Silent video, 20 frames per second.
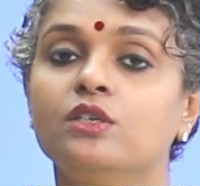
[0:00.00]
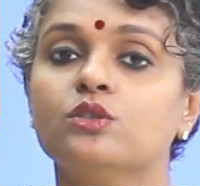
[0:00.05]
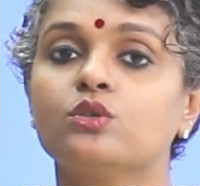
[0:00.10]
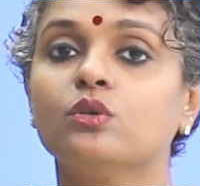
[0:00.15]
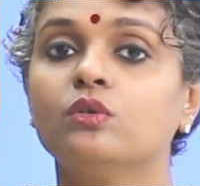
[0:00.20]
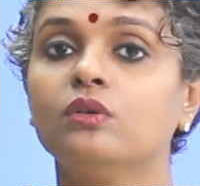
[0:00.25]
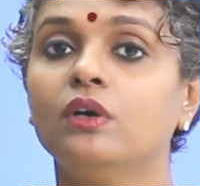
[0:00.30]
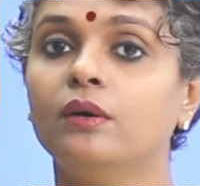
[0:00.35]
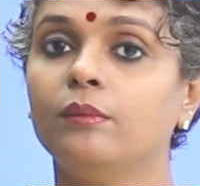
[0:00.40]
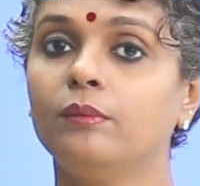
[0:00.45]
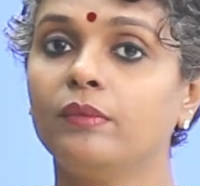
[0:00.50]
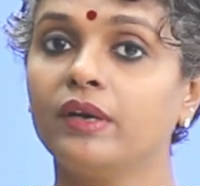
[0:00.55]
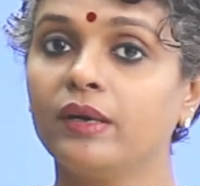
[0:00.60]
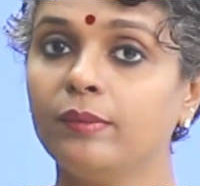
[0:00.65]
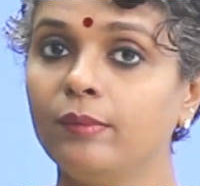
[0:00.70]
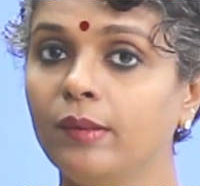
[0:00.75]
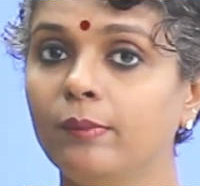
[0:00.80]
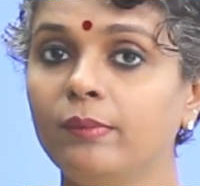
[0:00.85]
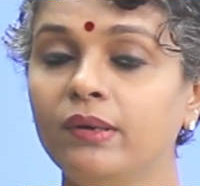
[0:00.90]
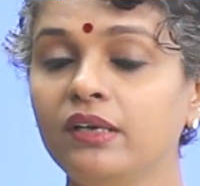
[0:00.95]
So
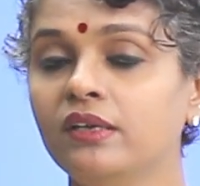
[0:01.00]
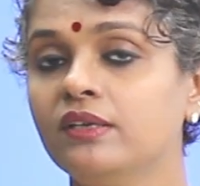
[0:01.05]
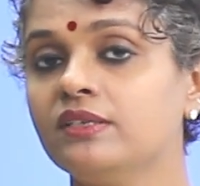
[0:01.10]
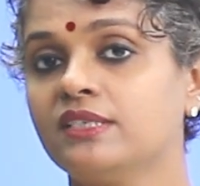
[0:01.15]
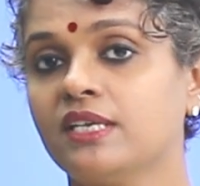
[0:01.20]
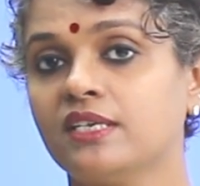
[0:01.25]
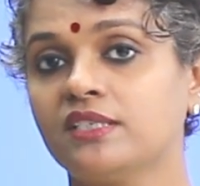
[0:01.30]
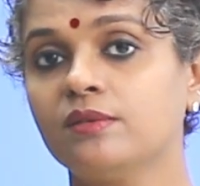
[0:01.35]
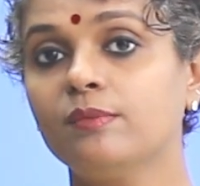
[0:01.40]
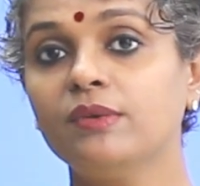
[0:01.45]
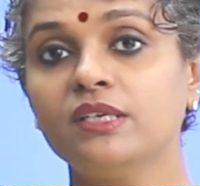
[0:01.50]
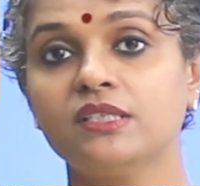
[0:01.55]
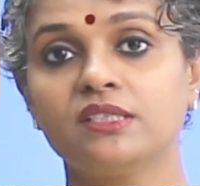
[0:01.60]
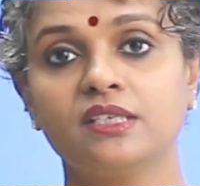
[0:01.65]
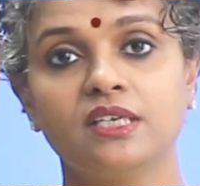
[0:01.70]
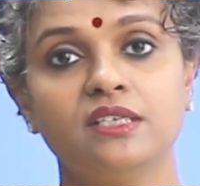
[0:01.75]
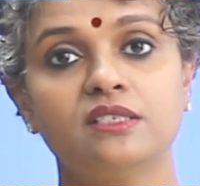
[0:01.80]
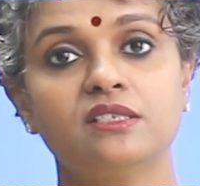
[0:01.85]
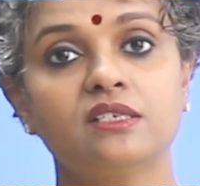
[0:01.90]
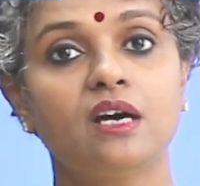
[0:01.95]
remember, sesame
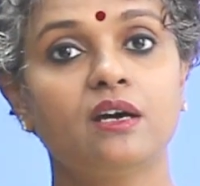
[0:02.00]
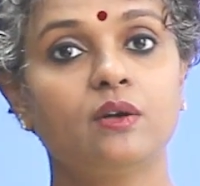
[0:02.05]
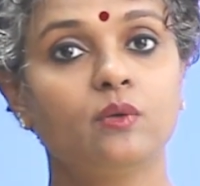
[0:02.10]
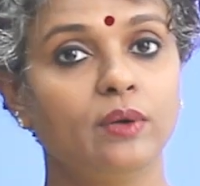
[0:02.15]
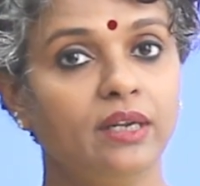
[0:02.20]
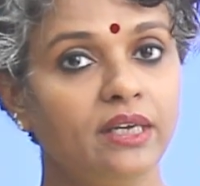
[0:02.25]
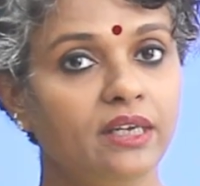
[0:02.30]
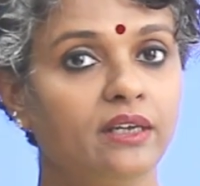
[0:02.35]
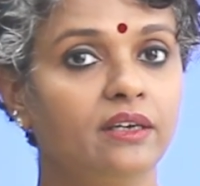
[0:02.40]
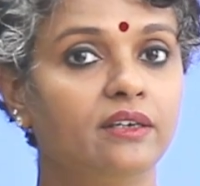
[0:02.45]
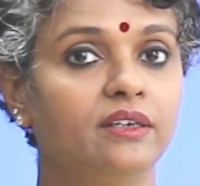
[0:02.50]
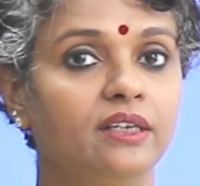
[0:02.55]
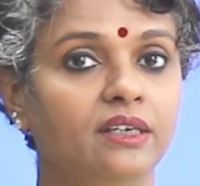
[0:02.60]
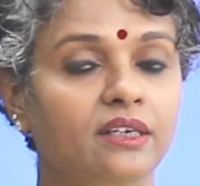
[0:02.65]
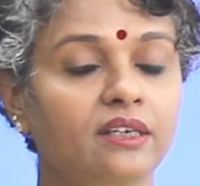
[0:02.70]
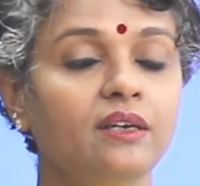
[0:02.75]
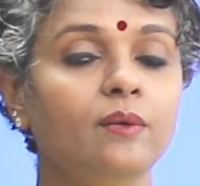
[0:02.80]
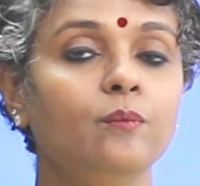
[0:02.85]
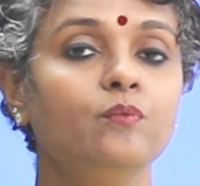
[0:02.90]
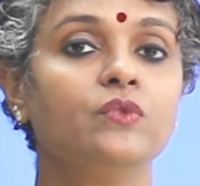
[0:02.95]
seeds are very critical